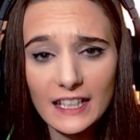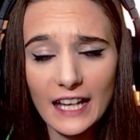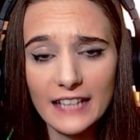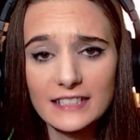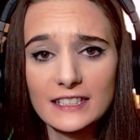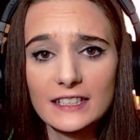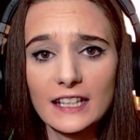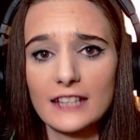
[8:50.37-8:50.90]
I
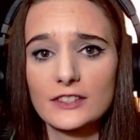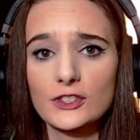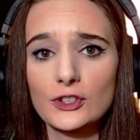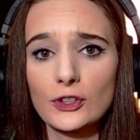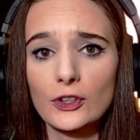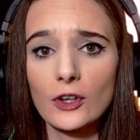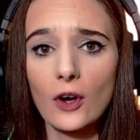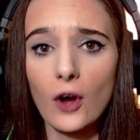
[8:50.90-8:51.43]
didn't
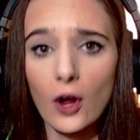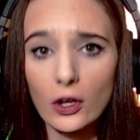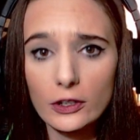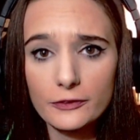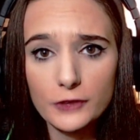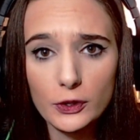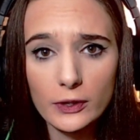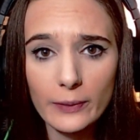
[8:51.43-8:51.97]
answer all of
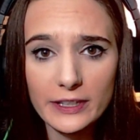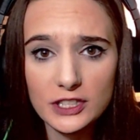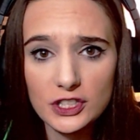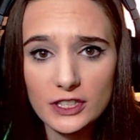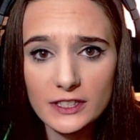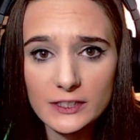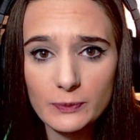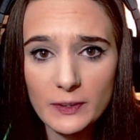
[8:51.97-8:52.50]
your
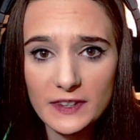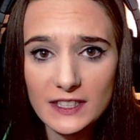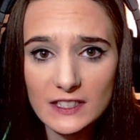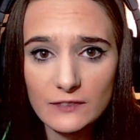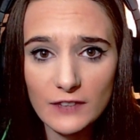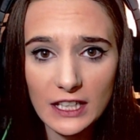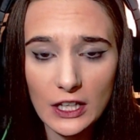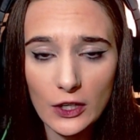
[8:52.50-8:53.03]
questions with this
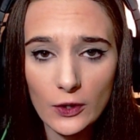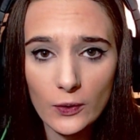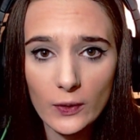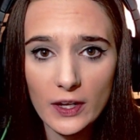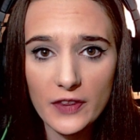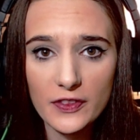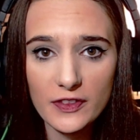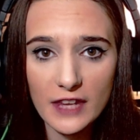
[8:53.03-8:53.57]
video.
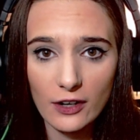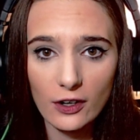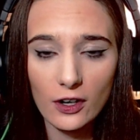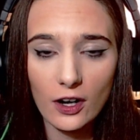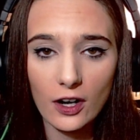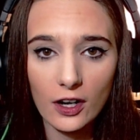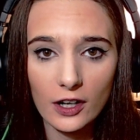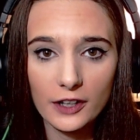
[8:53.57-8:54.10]

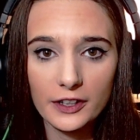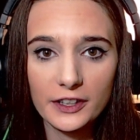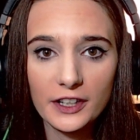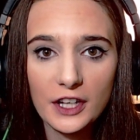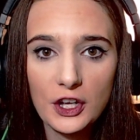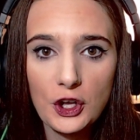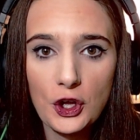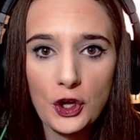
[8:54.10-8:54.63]
There are
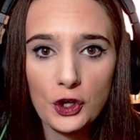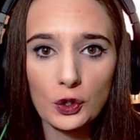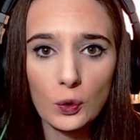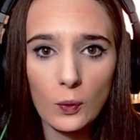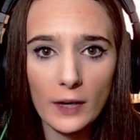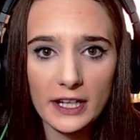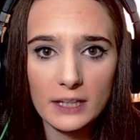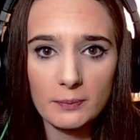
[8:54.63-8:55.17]

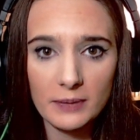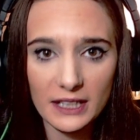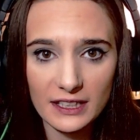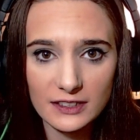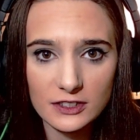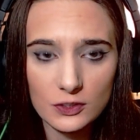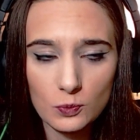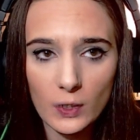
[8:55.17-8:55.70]
quite a
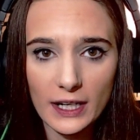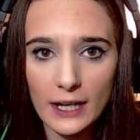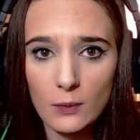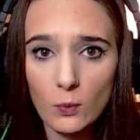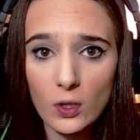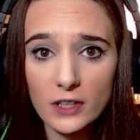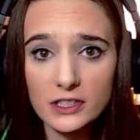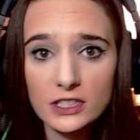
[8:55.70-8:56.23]
bit. What I
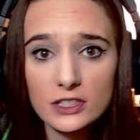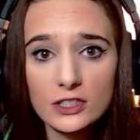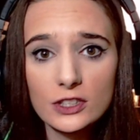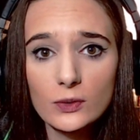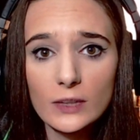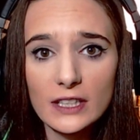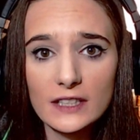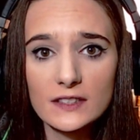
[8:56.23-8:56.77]
want to
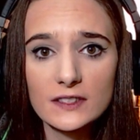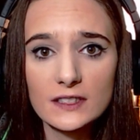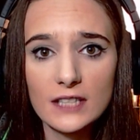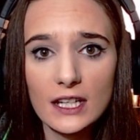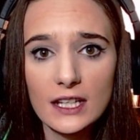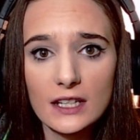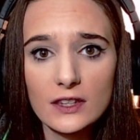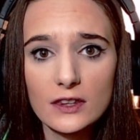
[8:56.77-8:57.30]
do is
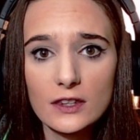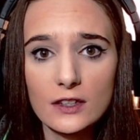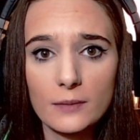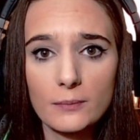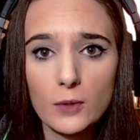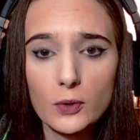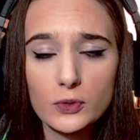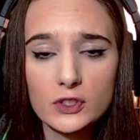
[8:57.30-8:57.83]
take the
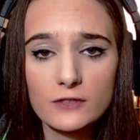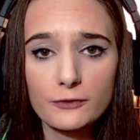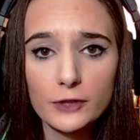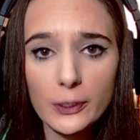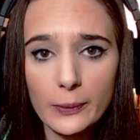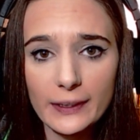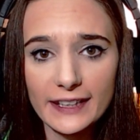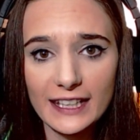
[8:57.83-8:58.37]
most
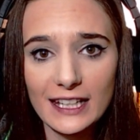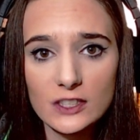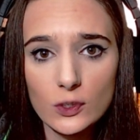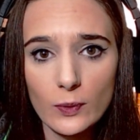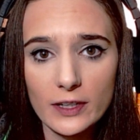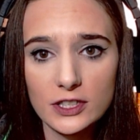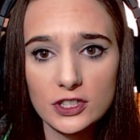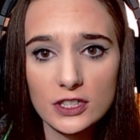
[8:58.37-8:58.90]
frequently asked
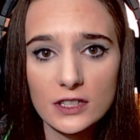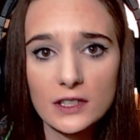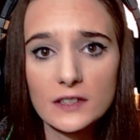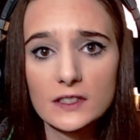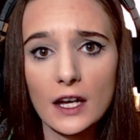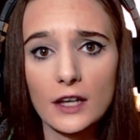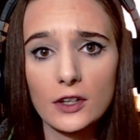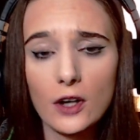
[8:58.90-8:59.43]
questions
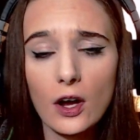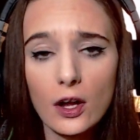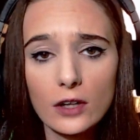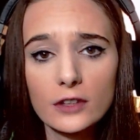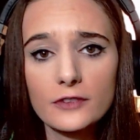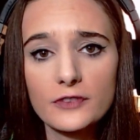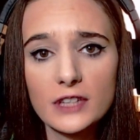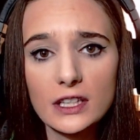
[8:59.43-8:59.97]
on all
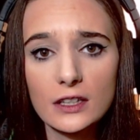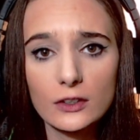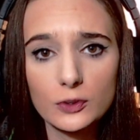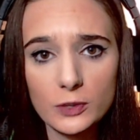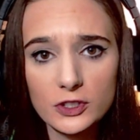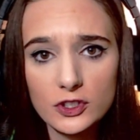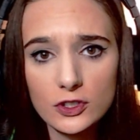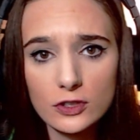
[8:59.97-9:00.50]
of the Guild
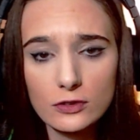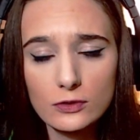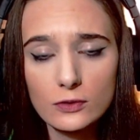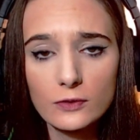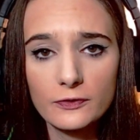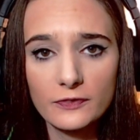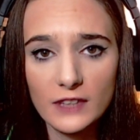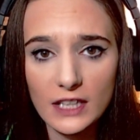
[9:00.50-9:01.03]
Wars
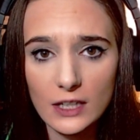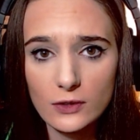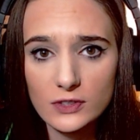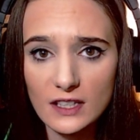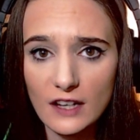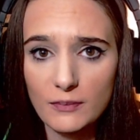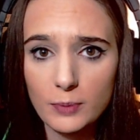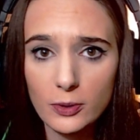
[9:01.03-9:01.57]
2 videos that
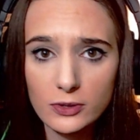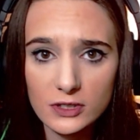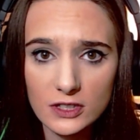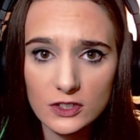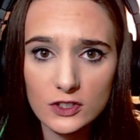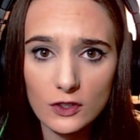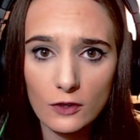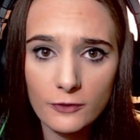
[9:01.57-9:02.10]
I've posted
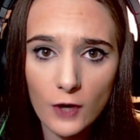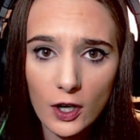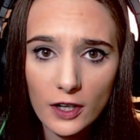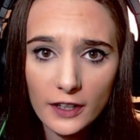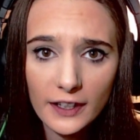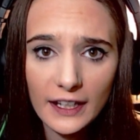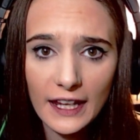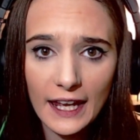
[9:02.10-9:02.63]
so
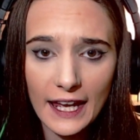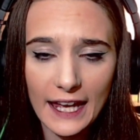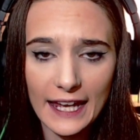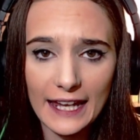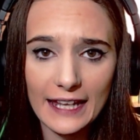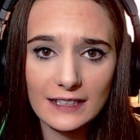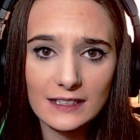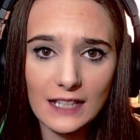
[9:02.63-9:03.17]
far
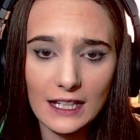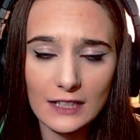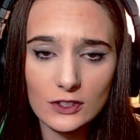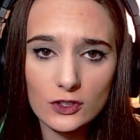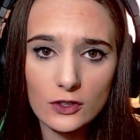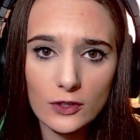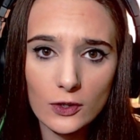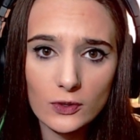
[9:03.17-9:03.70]
and
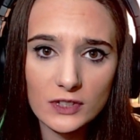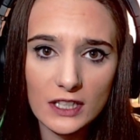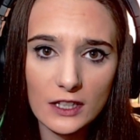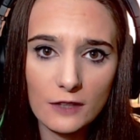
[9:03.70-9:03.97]
answer those in a